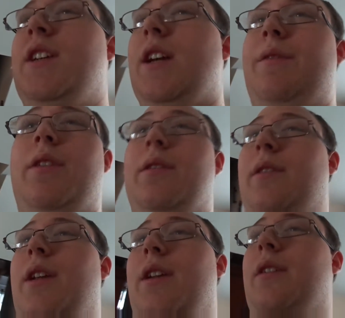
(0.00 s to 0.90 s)
if you can
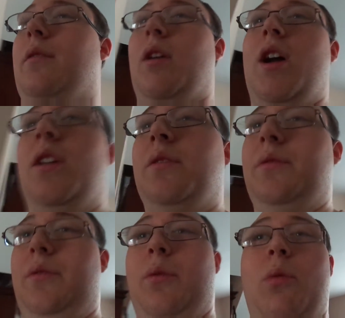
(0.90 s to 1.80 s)
get it
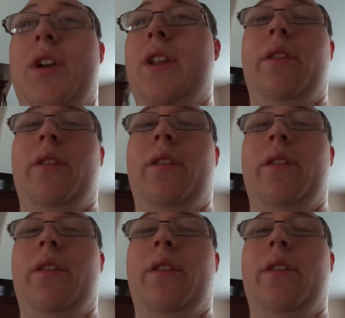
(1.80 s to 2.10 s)
around $20,